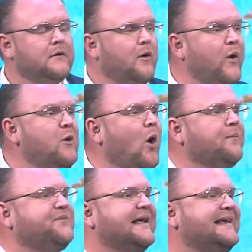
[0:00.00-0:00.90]
We
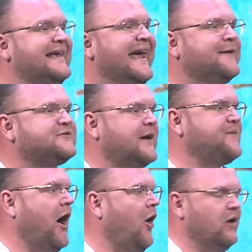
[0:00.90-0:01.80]
want the gifts of
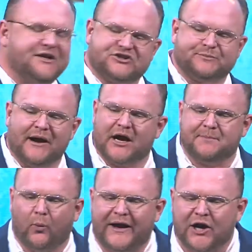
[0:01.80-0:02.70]
the Holy Spirit,
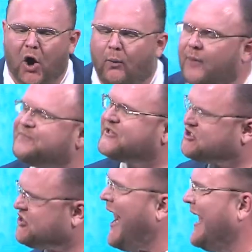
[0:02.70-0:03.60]
but we don't want the
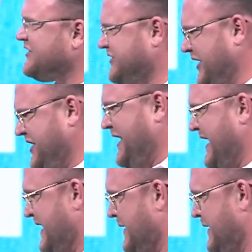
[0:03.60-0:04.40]
chastity